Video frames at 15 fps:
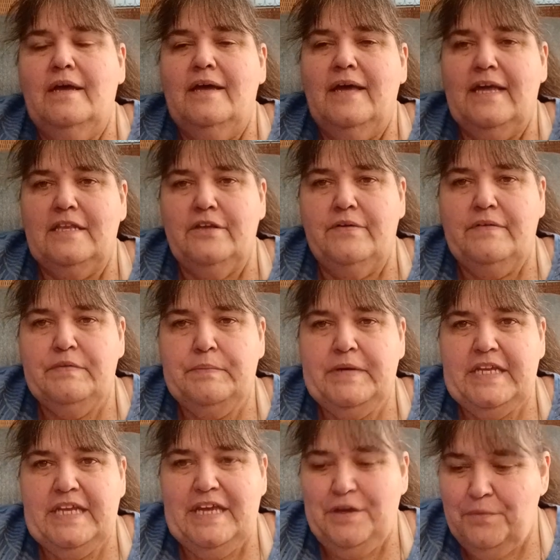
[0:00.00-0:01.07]
Hello
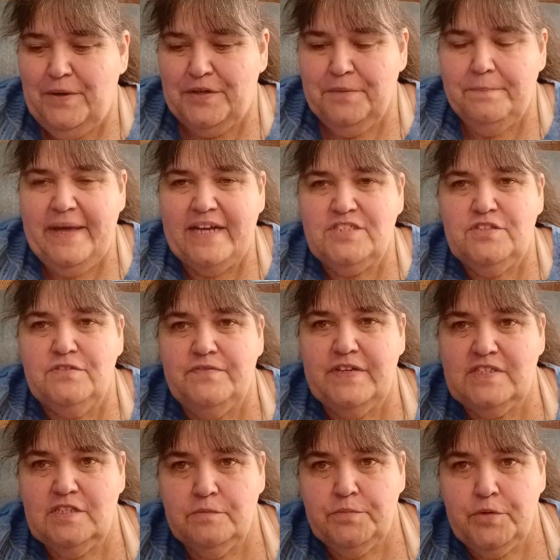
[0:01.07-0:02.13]
everybody, welcome back to
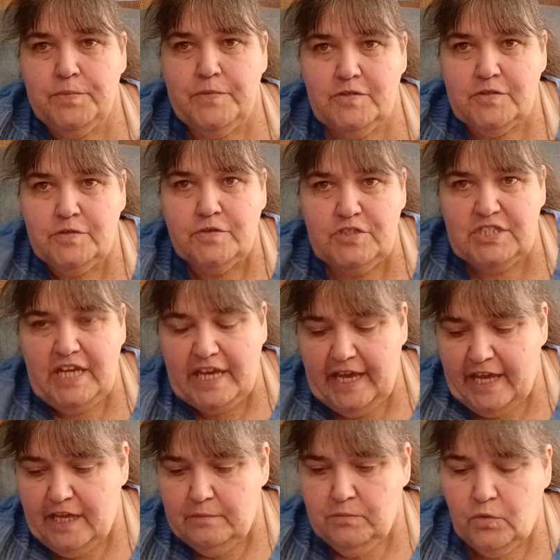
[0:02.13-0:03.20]
Vixen Purple's Crochet
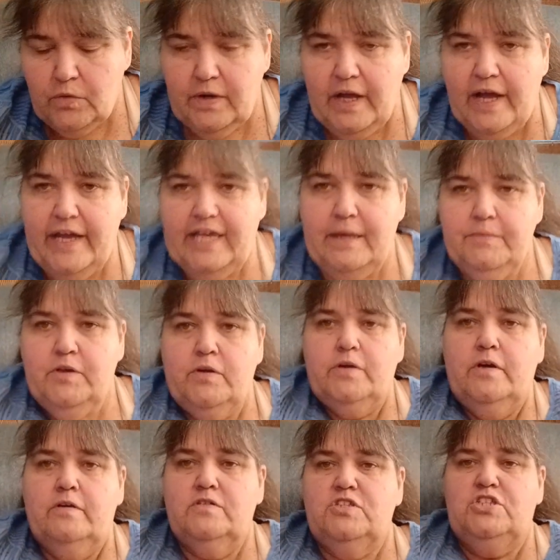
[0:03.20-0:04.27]
and More. I am your
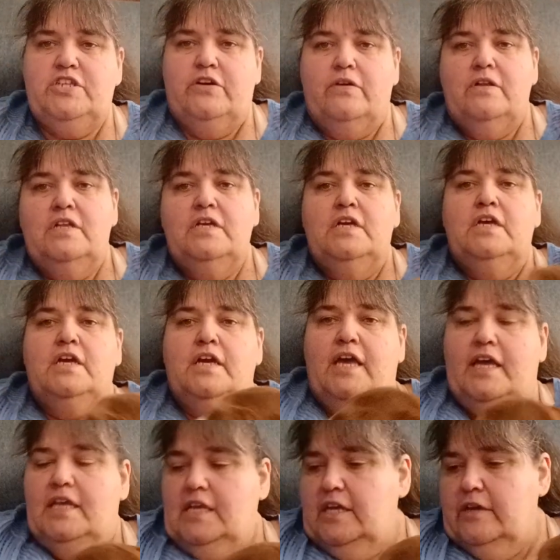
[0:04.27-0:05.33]
host Cheryl,
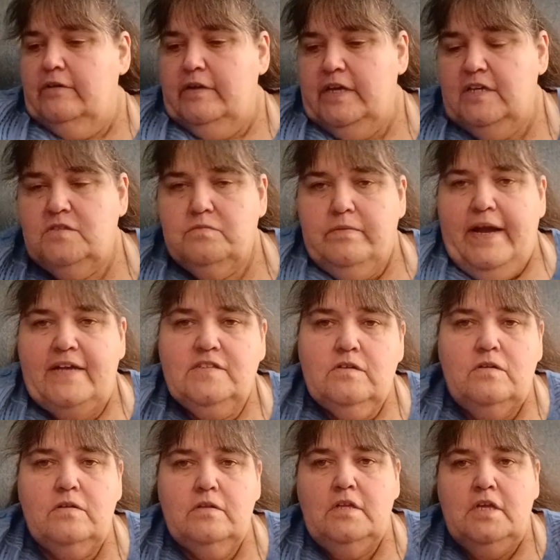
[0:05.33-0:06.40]
and here is
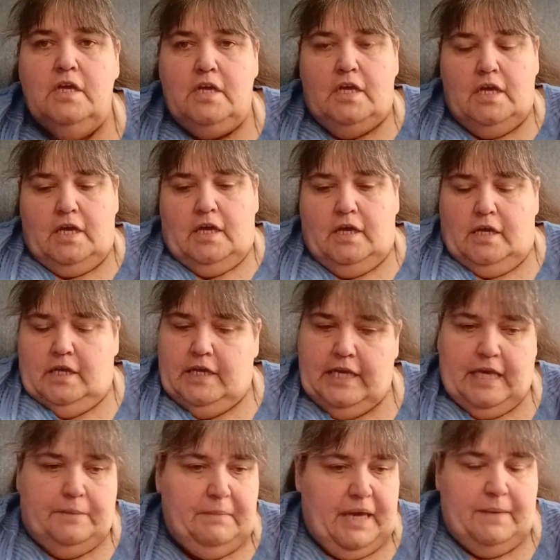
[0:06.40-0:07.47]
Rascal.
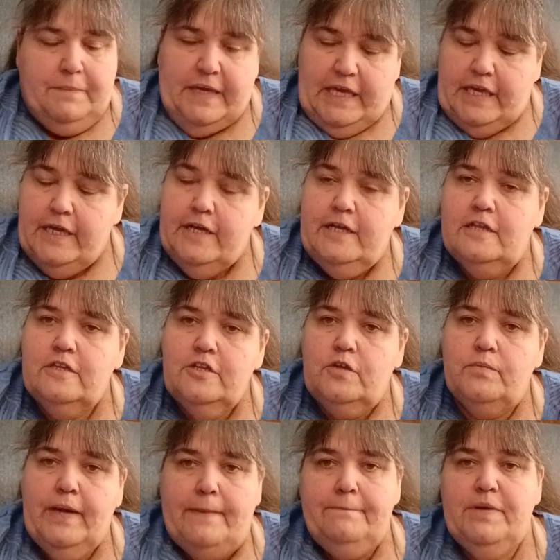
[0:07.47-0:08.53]
He may be a little
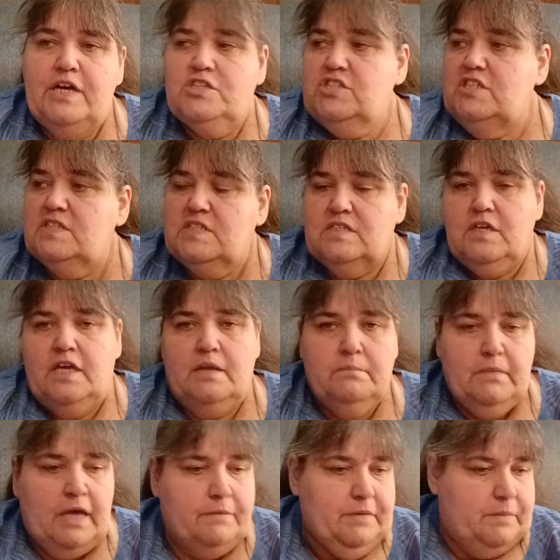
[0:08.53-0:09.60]
rambunctious and
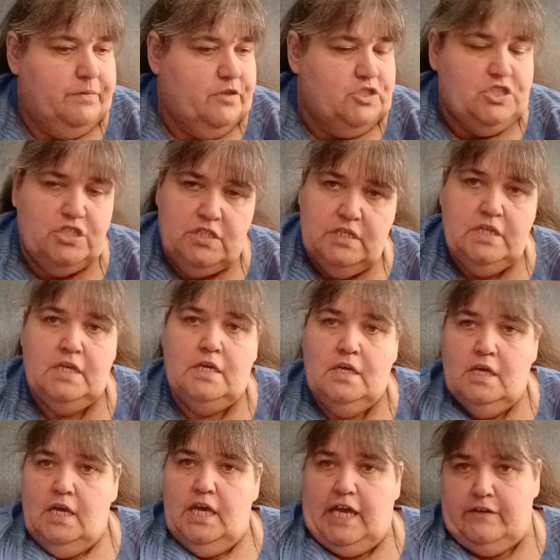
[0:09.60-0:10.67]
might be pushing
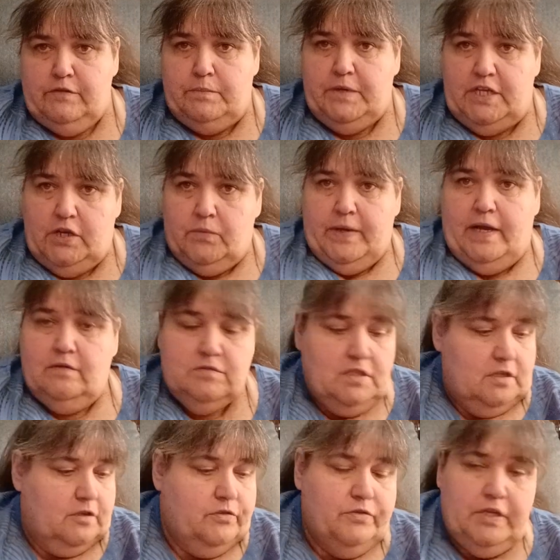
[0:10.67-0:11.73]
everybody around,
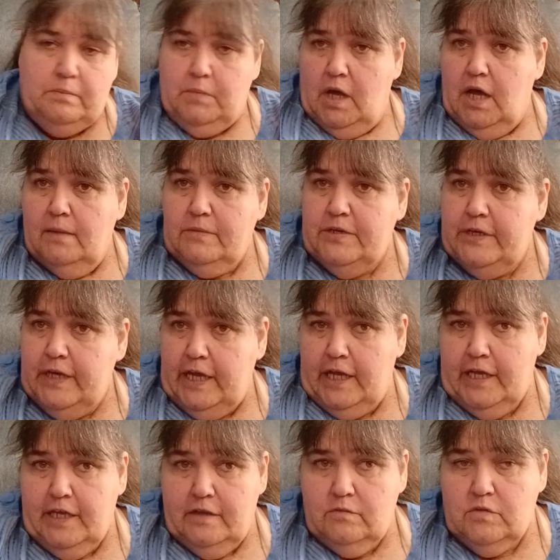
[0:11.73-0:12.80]
including Mom,
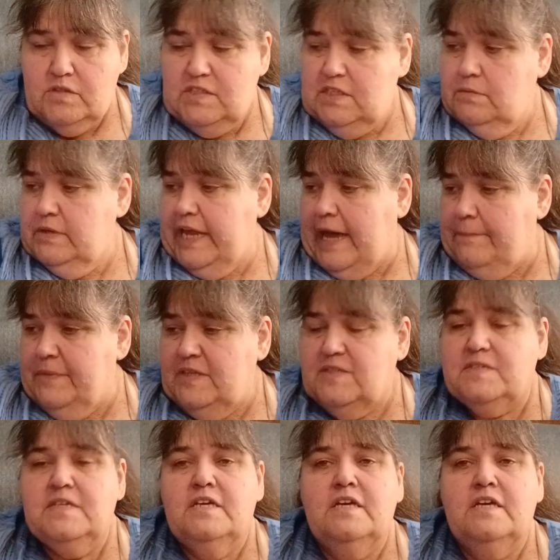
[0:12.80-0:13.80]
and we'll see what happens.